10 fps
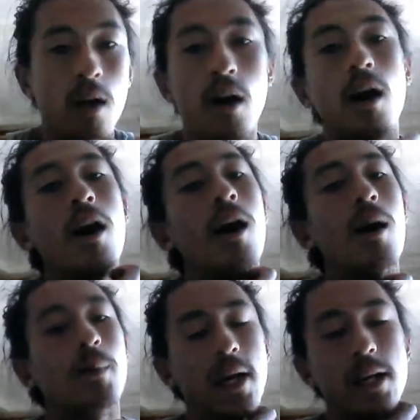
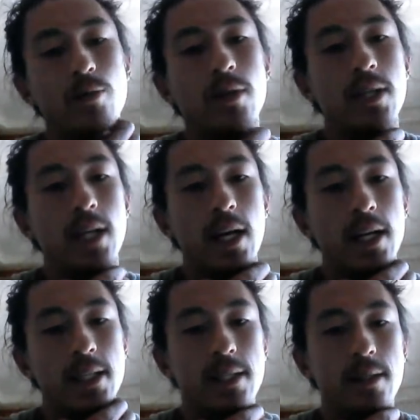That's really
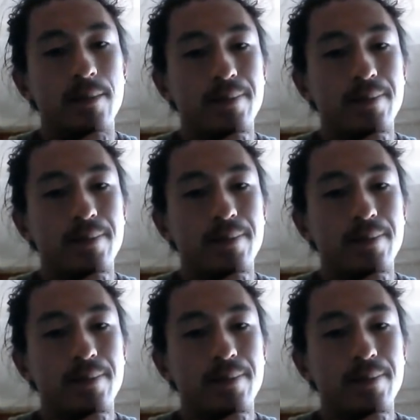nice.